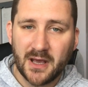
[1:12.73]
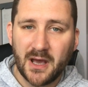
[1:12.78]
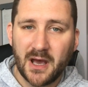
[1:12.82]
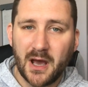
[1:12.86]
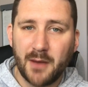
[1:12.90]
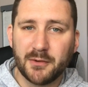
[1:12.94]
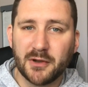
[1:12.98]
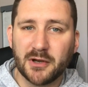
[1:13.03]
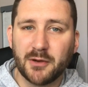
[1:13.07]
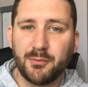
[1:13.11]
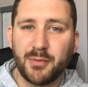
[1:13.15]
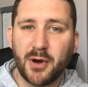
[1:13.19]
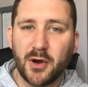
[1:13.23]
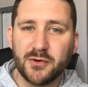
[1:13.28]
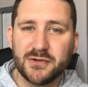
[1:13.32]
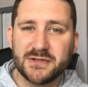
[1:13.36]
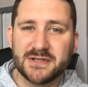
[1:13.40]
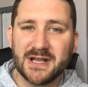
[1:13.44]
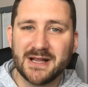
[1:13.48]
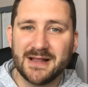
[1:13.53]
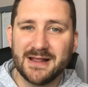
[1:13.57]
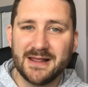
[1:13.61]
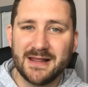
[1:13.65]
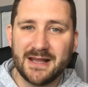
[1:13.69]
I'm going to
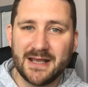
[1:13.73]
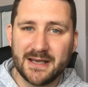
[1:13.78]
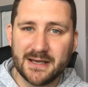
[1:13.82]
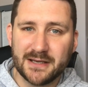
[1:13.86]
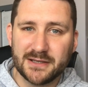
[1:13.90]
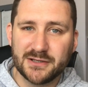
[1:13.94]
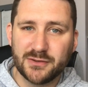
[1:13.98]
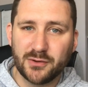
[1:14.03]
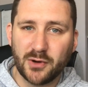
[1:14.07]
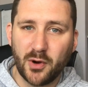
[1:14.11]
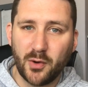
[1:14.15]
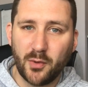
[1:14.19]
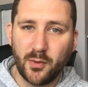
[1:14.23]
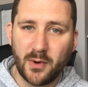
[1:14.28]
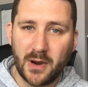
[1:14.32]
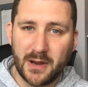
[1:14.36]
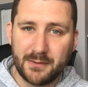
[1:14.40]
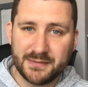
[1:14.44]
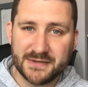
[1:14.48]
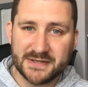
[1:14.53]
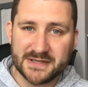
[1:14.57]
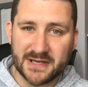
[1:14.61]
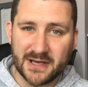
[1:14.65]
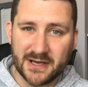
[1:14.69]
post a link to a
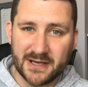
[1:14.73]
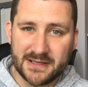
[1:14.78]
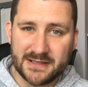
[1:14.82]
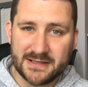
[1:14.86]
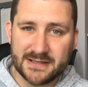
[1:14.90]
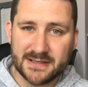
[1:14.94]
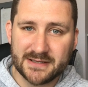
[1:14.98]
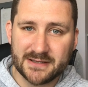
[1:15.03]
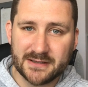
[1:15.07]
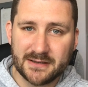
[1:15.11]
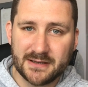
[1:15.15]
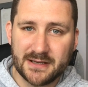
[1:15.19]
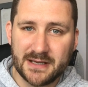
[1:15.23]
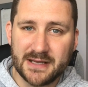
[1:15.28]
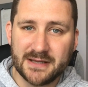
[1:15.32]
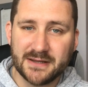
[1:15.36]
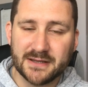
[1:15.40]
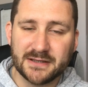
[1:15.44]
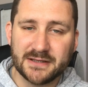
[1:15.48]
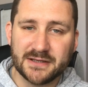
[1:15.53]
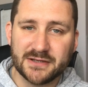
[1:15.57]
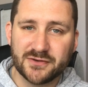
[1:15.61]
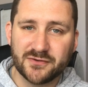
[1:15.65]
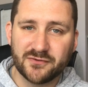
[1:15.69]
website in
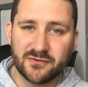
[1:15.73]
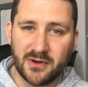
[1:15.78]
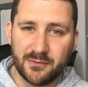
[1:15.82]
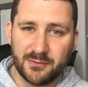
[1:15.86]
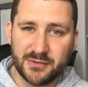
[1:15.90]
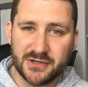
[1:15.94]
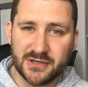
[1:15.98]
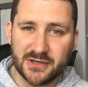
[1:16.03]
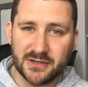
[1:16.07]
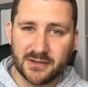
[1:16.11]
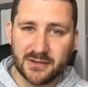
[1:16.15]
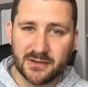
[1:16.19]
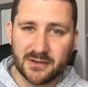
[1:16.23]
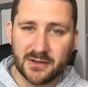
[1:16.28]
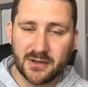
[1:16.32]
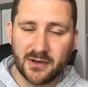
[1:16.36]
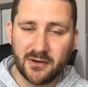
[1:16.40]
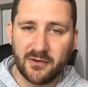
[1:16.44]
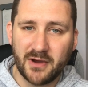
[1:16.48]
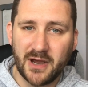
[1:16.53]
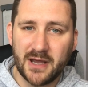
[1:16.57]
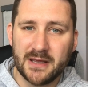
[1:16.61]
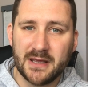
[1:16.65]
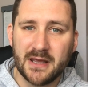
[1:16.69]
the description,
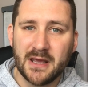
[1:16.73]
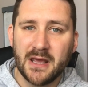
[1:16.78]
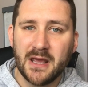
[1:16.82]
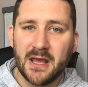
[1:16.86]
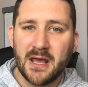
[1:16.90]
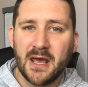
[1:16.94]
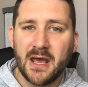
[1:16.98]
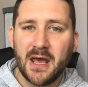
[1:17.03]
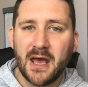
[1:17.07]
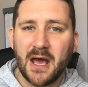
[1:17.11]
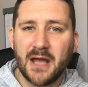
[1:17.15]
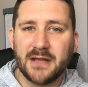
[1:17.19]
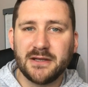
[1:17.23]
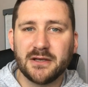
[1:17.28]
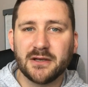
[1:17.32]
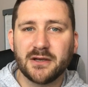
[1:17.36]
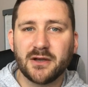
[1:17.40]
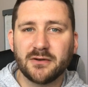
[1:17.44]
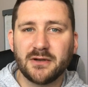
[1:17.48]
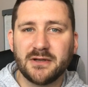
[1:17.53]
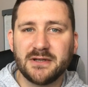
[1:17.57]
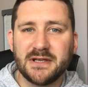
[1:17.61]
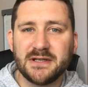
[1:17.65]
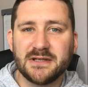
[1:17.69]
all right? And you're
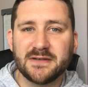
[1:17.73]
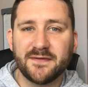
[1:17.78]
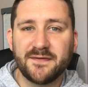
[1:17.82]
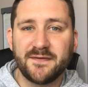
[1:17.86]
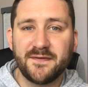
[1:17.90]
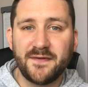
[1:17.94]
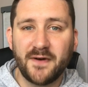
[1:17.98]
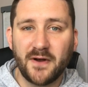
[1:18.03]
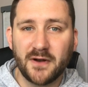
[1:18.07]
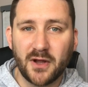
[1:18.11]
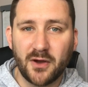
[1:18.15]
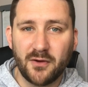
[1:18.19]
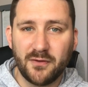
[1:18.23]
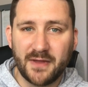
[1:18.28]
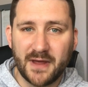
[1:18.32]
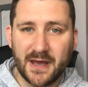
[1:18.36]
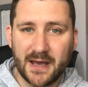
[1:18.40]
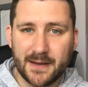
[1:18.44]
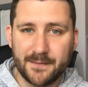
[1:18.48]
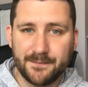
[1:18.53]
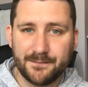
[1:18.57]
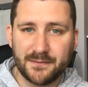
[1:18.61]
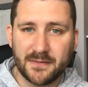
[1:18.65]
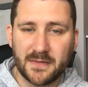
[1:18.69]
going to need to follow
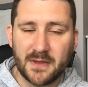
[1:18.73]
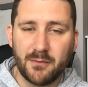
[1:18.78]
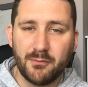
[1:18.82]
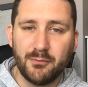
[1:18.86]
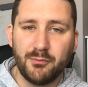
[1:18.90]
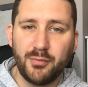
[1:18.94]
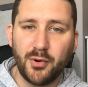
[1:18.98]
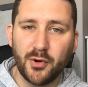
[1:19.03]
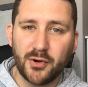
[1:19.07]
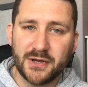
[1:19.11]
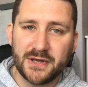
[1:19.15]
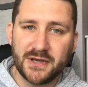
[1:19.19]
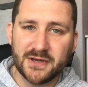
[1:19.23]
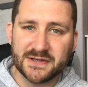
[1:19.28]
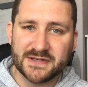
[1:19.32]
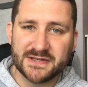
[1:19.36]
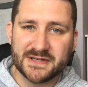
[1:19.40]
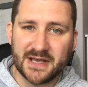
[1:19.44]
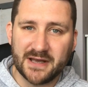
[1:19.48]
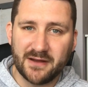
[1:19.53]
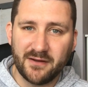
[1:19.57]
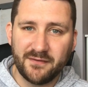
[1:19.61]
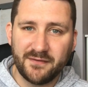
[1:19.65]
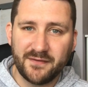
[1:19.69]
that and book
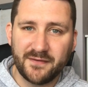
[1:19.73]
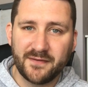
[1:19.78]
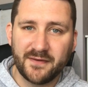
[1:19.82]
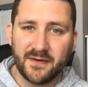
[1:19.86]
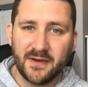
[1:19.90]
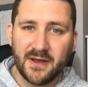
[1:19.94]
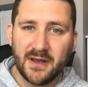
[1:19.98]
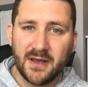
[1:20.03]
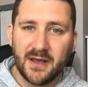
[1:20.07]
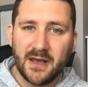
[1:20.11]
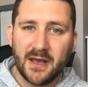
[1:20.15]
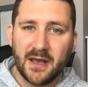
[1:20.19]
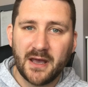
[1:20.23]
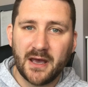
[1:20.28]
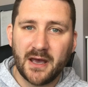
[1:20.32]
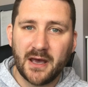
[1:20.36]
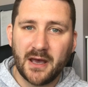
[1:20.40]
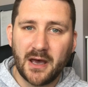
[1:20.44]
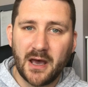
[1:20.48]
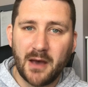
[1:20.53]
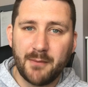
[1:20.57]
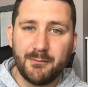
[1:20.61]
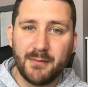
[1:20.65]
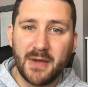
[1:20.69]
yourself
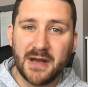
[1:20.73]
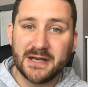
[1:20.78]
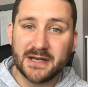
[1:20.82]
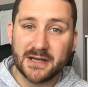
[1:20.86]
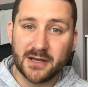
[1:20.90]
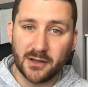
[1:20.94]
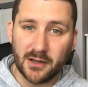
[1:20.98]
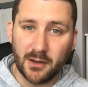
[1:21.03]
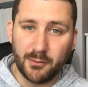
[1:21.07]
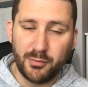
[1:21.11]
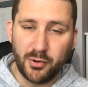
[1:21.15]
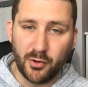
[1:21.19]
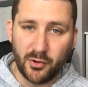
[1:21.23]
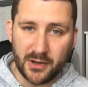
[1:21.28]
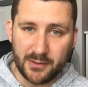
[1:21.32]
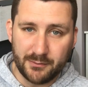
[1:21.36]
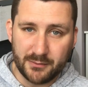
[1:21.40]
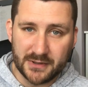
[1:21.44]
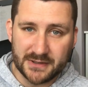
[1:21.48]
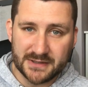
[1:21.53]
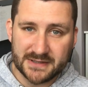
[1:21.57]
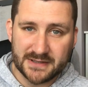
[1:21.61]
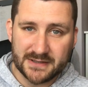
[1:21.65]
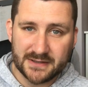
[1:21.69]
a medical
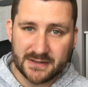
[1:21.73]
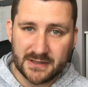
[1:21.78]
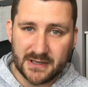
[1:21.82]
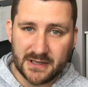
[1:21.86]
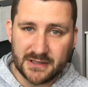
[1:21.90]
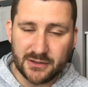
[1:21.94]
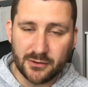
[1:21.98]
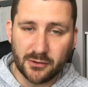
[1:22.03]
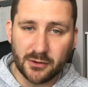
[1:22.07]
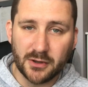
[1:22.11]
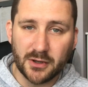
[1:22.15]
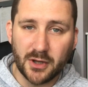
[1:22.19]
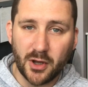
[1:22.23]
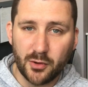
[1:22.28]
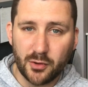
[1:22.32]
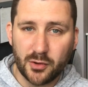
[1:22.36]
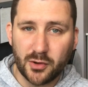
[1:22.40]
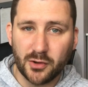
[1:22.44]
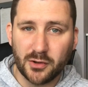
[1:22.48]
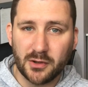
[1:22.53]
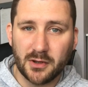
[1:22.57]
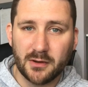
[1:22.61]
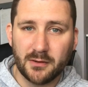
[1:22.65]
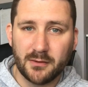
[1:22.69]
appointment in your
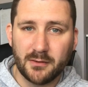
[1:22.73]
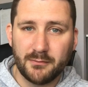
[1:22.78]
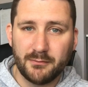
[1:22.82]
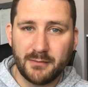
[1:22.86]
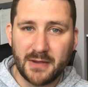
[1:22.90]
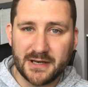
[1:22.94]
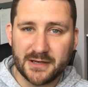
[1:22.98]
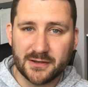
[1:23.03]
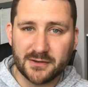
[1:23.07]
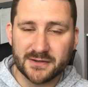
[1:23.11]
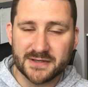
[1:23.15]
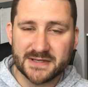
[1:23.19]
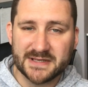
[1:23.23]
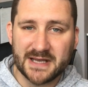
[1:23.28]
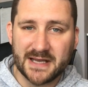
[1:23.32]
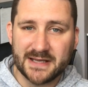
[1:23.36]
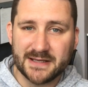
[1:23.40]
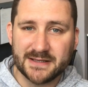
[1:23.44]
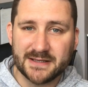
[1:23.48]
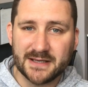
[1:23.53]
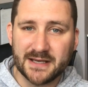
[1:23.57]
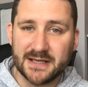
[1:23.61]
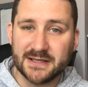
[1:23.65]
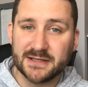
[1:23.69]
local medical
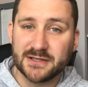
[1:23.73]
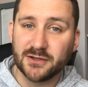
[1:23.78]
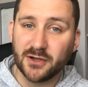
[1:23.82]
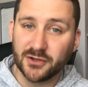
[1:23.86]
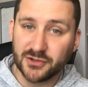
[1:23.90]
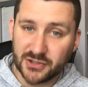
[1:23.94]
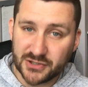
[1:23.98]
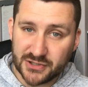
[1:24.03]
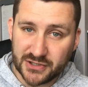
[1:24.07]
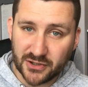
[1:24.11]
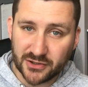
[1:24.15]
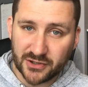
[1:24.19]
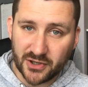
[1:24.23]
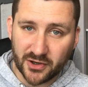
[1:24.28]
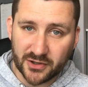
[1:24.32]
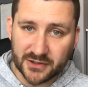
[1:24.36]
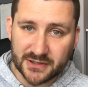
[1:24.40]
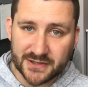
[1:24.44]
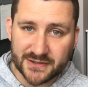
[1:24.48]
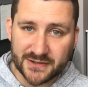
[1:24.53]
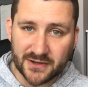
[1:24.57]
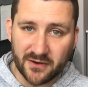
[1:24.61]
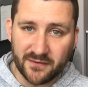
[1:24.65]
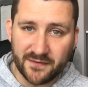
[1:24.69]
centre. It's not just your
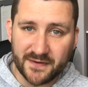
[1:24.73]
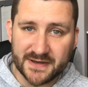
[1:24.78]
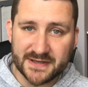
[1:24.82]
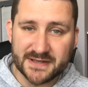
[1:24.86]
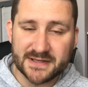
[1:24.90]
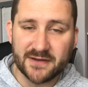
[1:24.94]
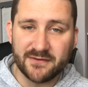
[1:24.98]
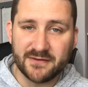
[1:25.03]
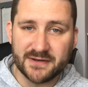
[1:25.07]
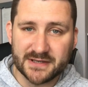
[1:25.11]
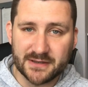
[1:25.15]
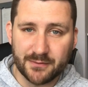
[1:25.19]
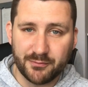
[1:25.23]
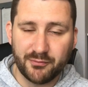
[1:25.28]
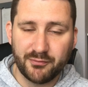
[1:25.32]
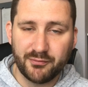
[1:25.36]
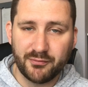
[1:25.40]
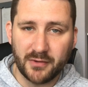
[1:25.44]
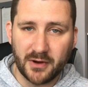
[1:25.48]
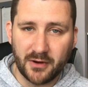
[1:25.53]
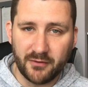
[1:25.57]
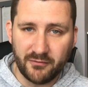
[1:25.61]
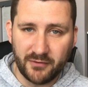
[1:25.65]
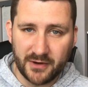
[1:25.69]
doctor's office, there is
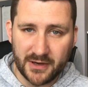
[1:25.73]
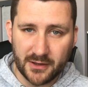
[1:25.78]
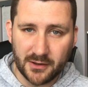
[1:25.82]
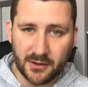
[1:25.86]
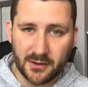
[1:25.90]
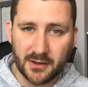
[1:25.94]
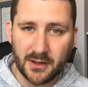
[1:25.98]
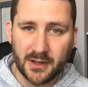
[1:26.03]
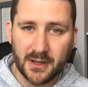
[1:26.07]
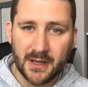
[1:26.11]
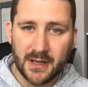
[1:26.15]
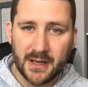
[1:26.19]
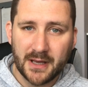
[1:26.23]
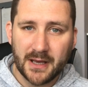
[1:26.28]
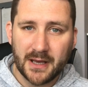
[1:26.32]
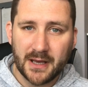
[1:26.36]
a real